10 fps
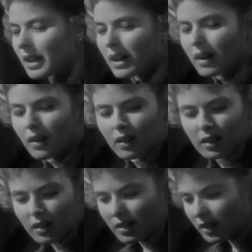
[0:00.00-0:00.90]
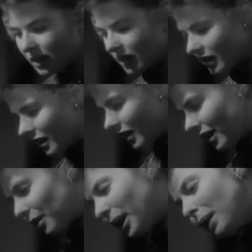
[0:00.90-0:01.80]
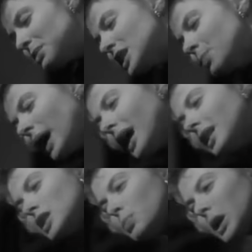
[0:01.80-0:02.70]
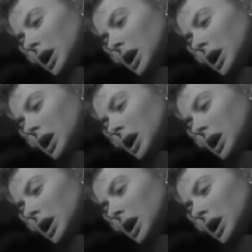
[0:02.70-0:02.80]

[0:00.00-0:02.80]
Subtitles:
no wrong. The Swedish beauty everyone